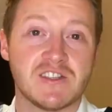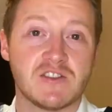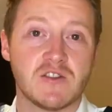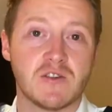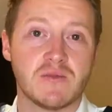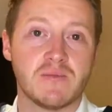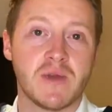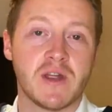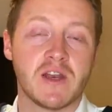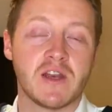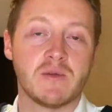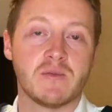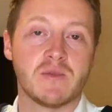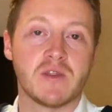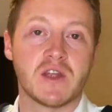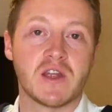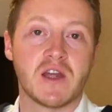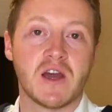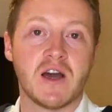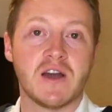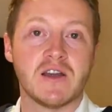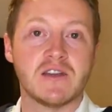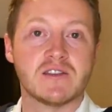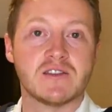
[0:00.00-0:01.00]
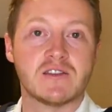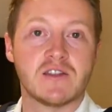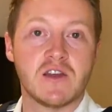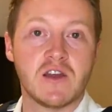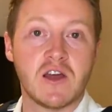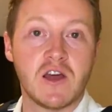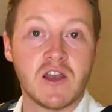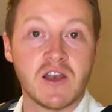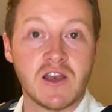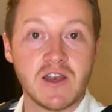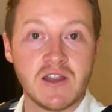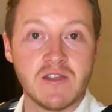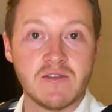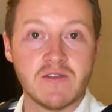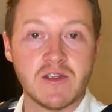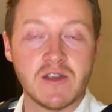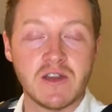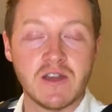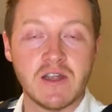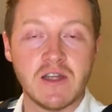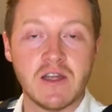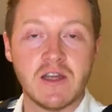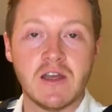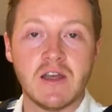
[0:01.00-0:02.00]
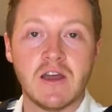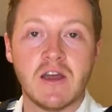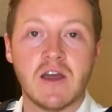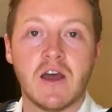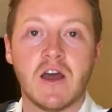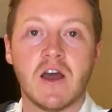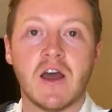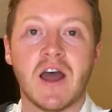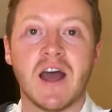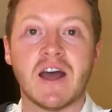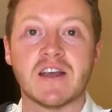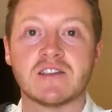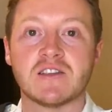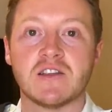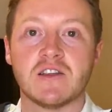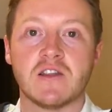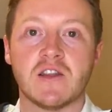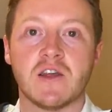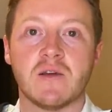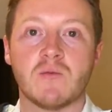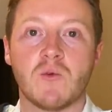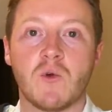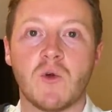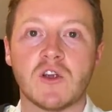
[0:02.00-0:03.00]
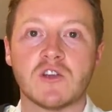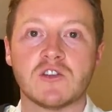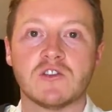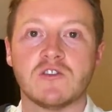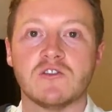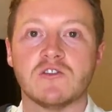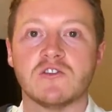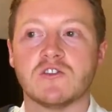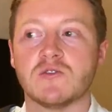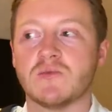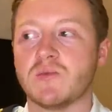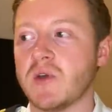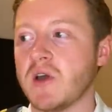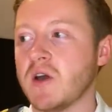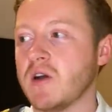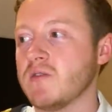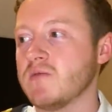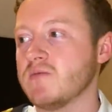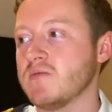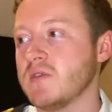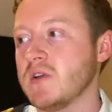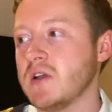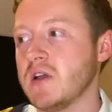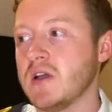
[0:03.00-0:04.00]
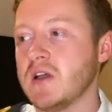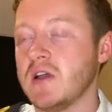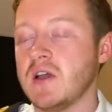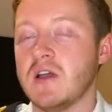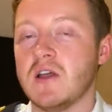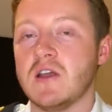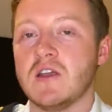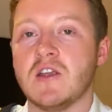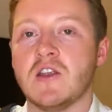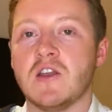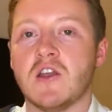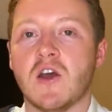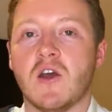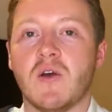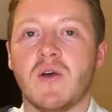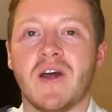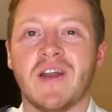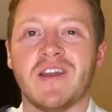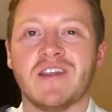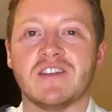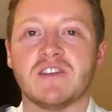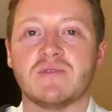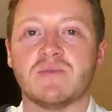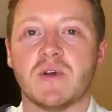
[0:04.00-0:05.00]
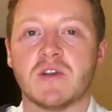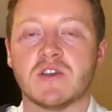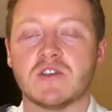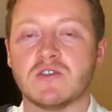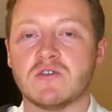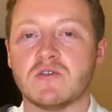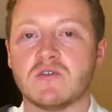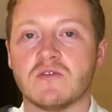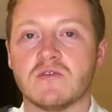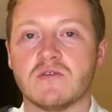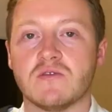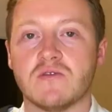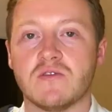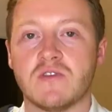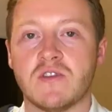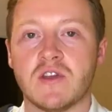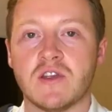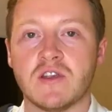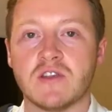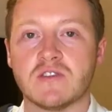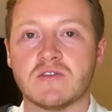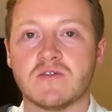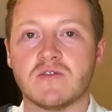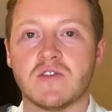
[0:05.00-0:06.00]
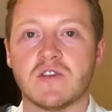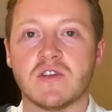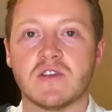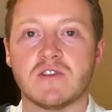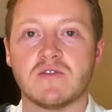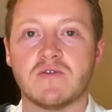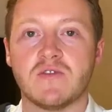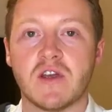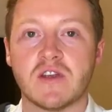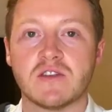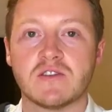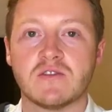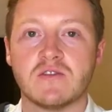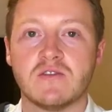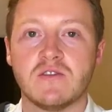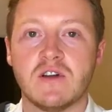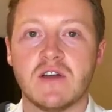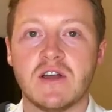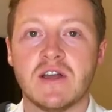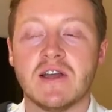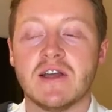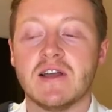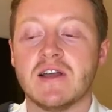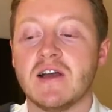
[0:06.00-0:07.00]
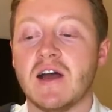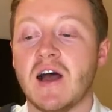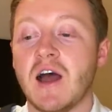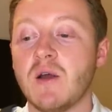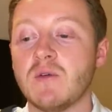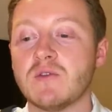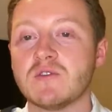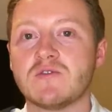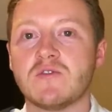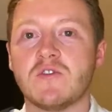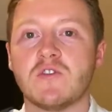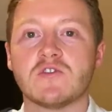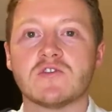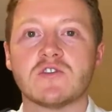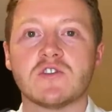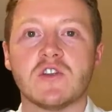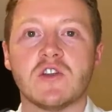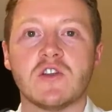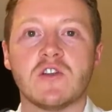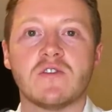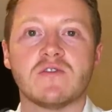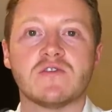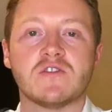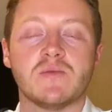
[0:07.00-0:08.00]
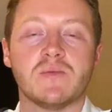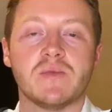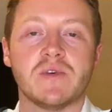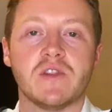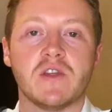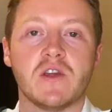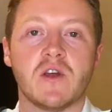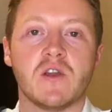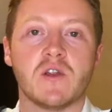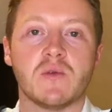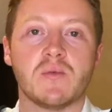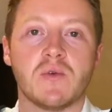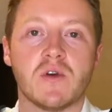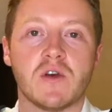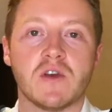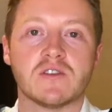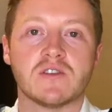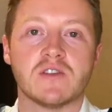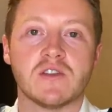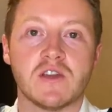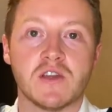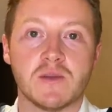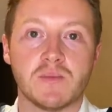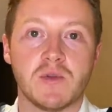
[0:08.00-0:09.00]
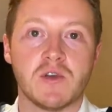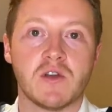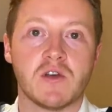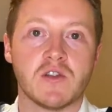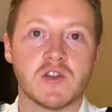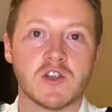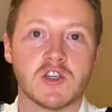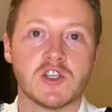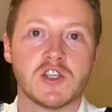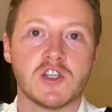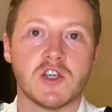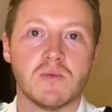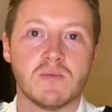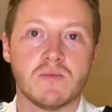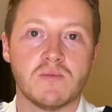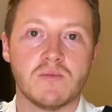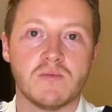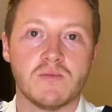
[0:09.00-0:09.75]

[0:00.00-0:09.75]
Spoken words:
done mainly with the guys that are leaving, asking them questions about, you know, any special things for this vessel. I was fortunate enough to be the only person that had been on the ship